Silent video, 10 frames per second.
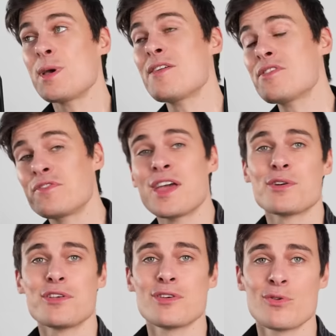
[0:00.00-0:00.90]
be even fairer
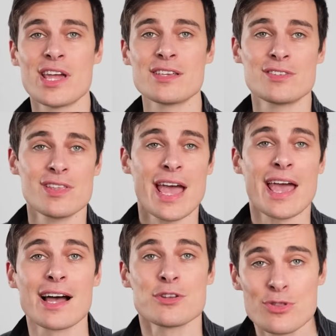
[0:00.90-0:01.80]
to the Greens than they
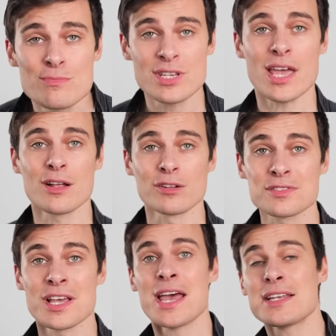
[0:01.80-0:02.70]
are to themselves.